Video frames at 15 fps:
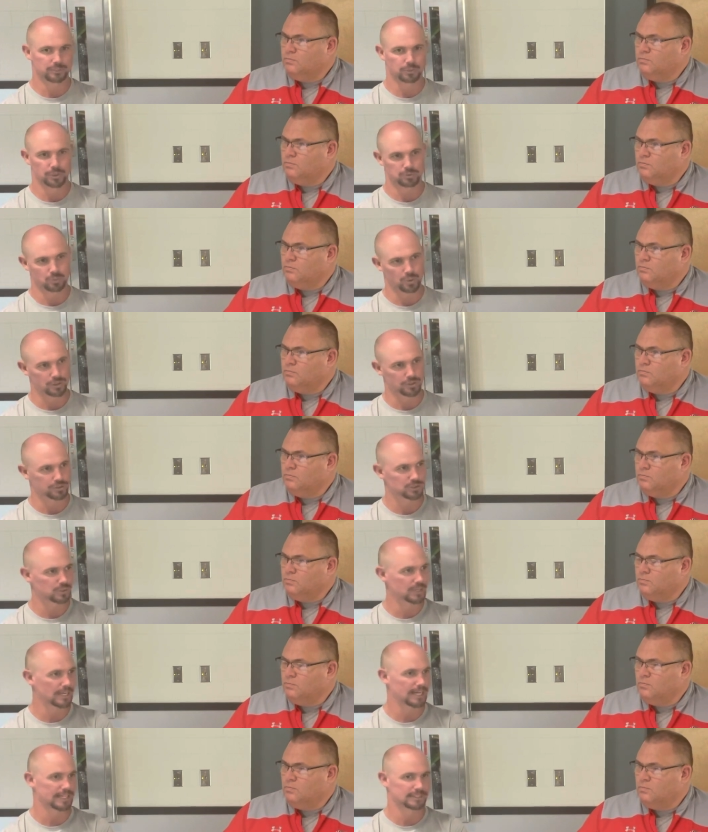Speaker 1: where it's one or two
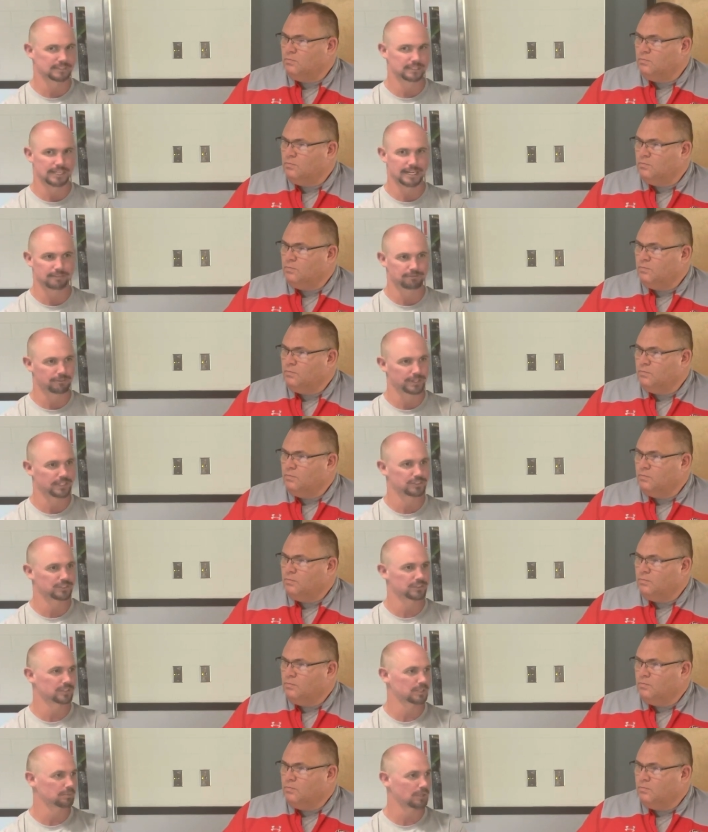guys not
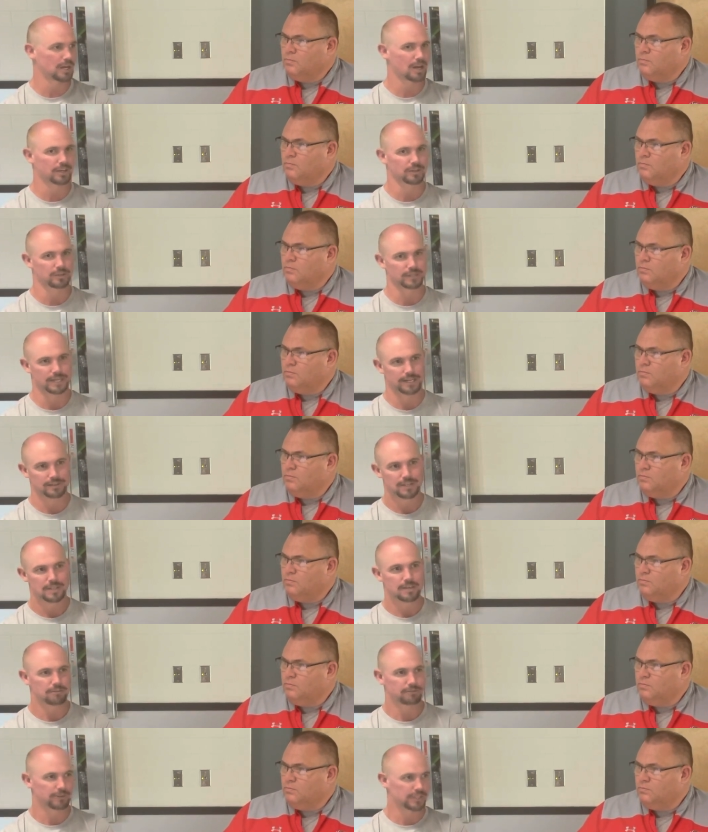finishing their block or not
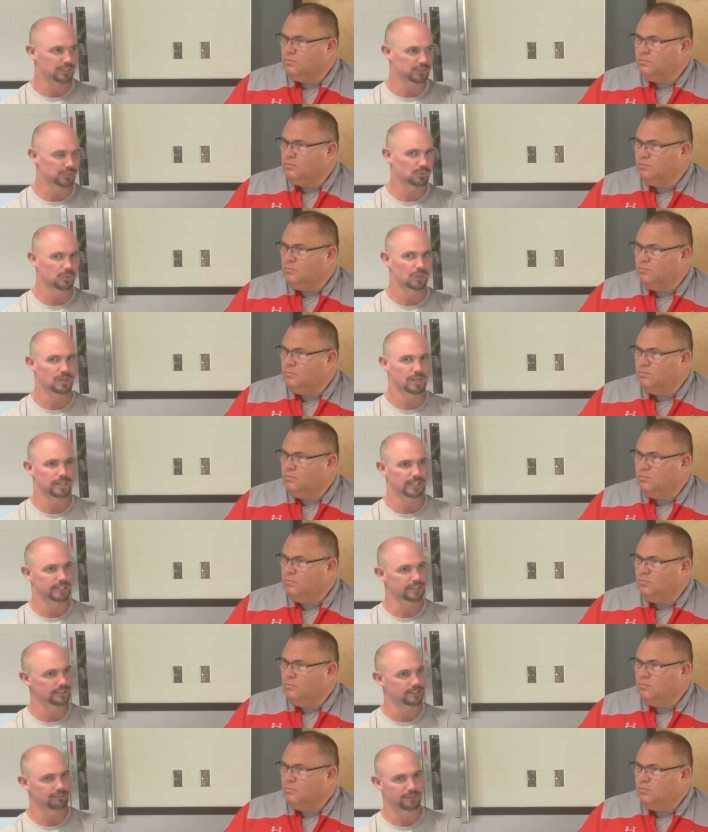finishing the run. And
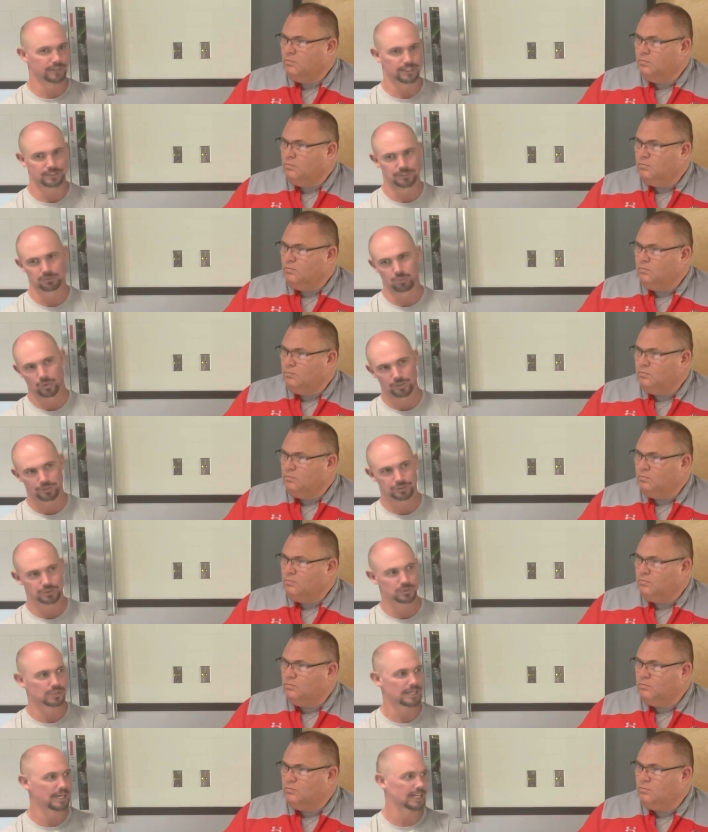in defense, it's one or
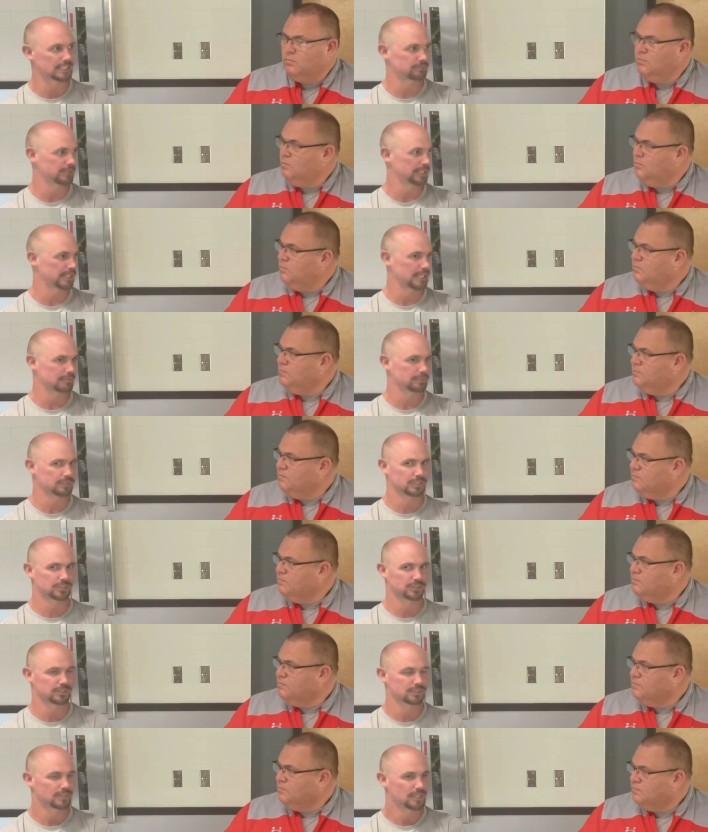two guys being out of
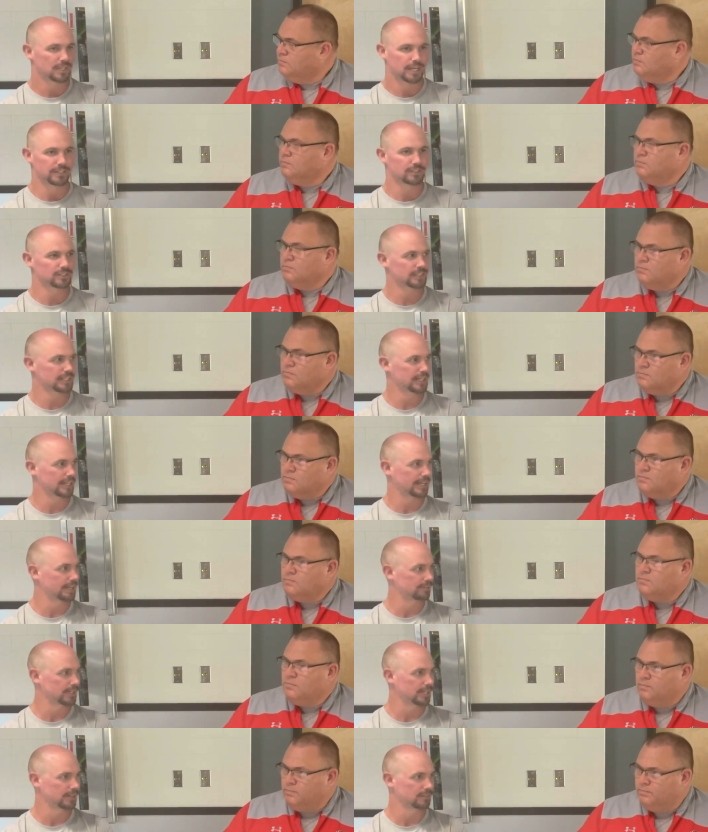position. And you just can't
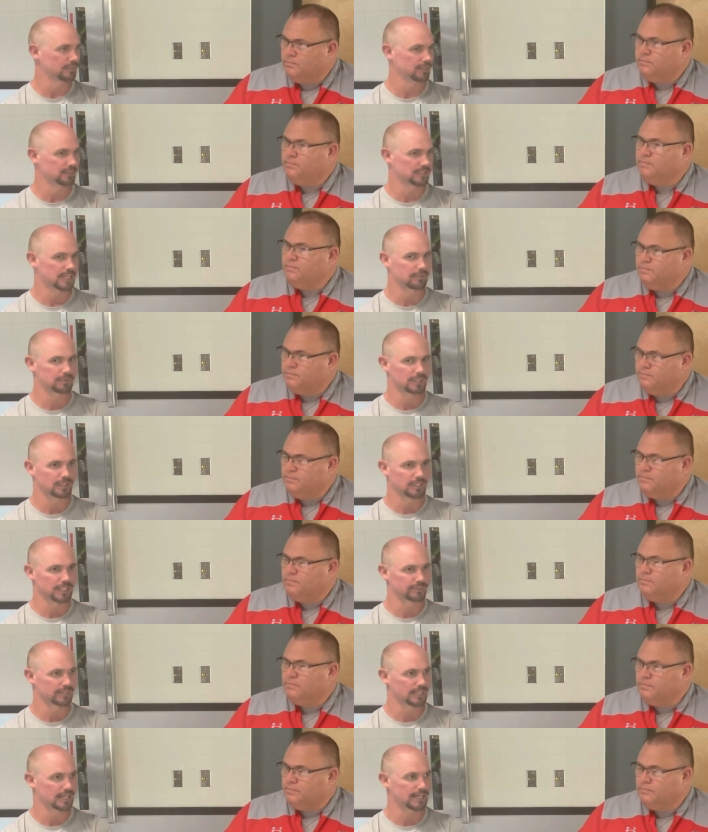have that. It's got to be
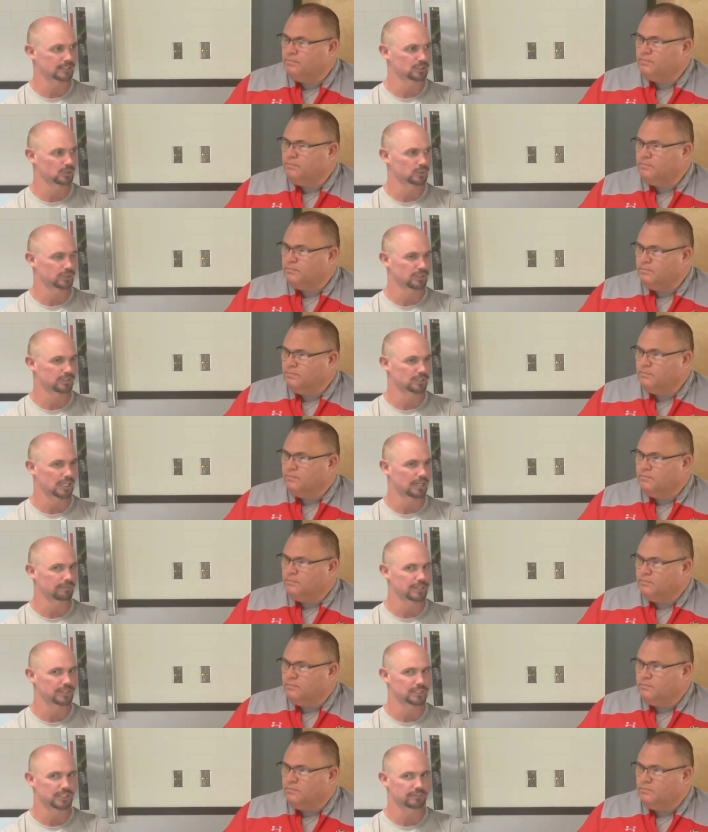11 guys doing their job
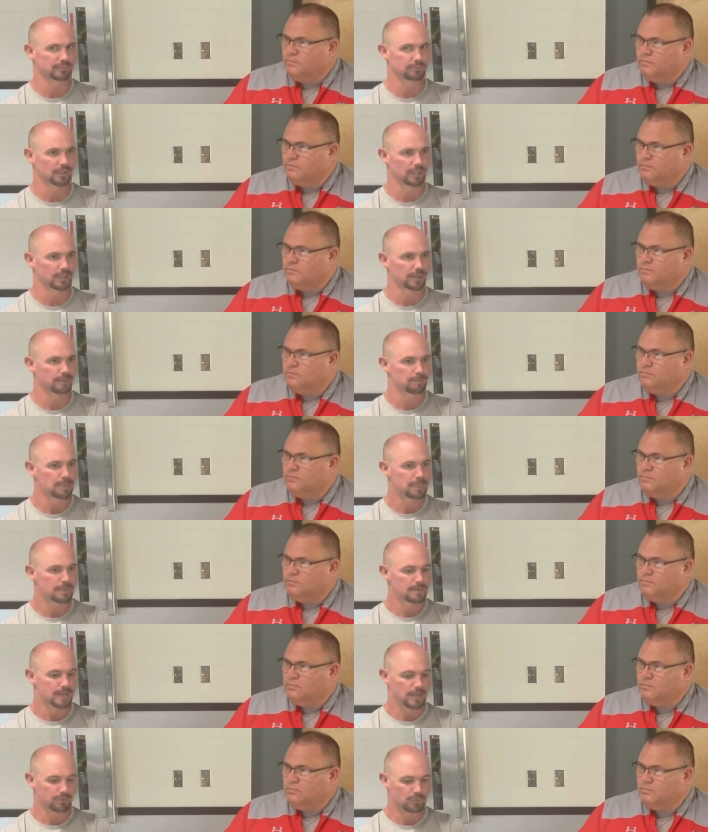each and every play.
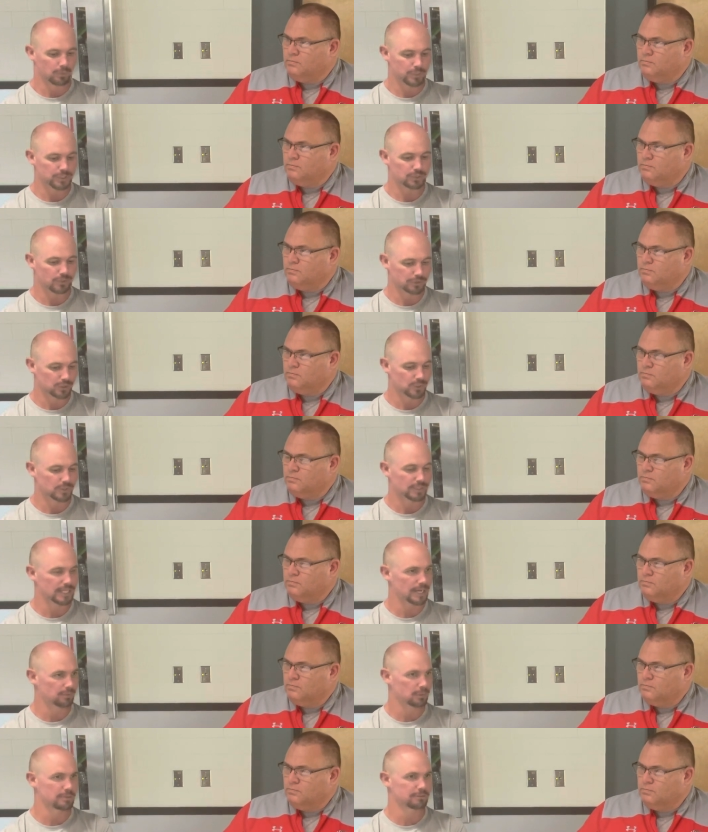And when we start doing
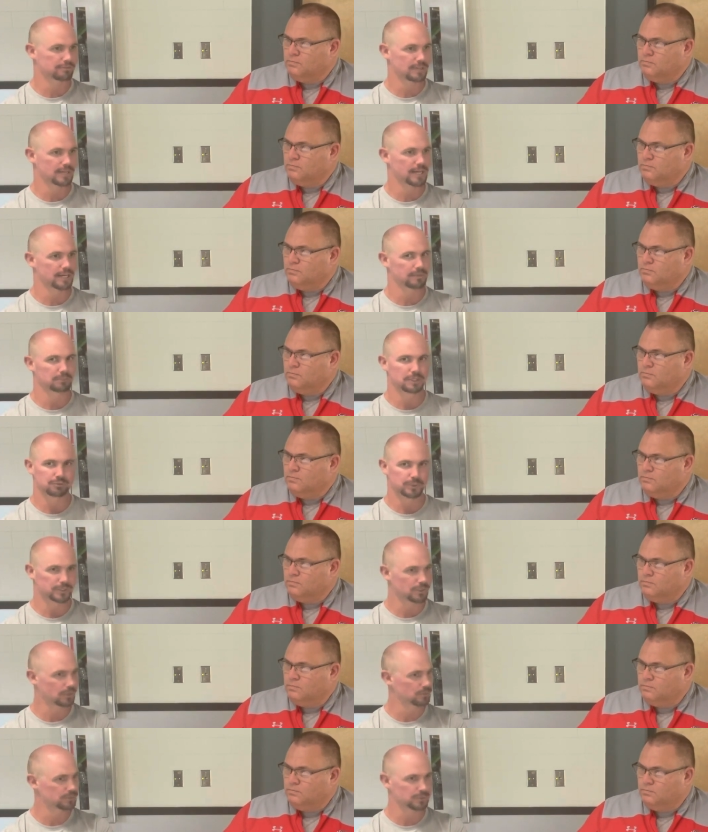that, we'll be fine. But if we
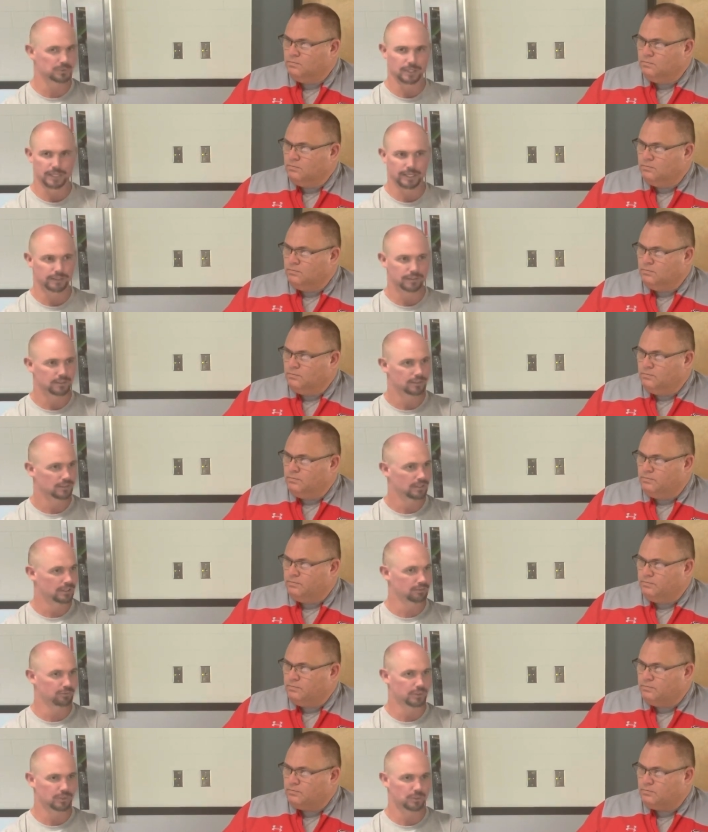don't do that,
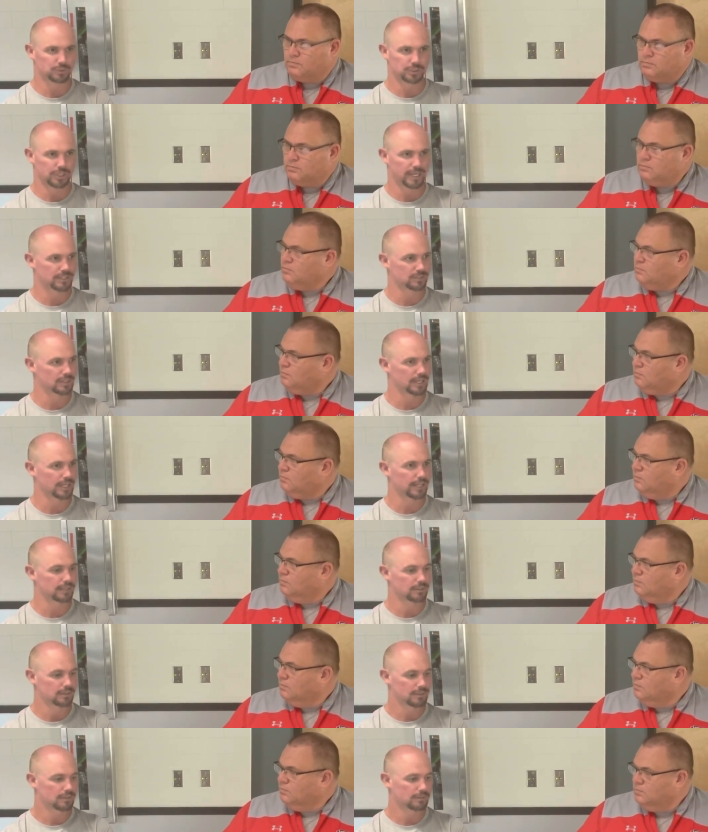if we don't change
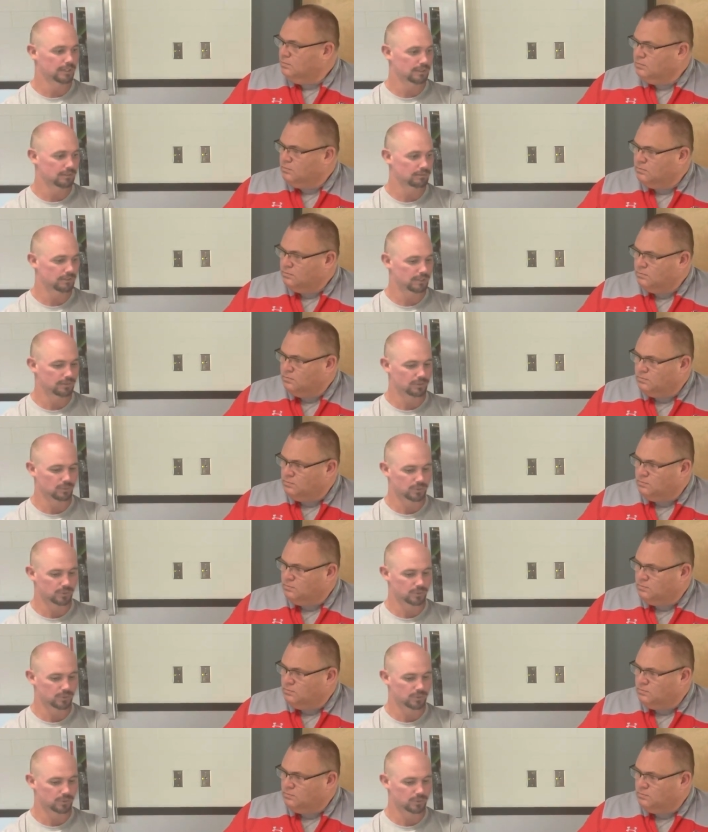that, then then the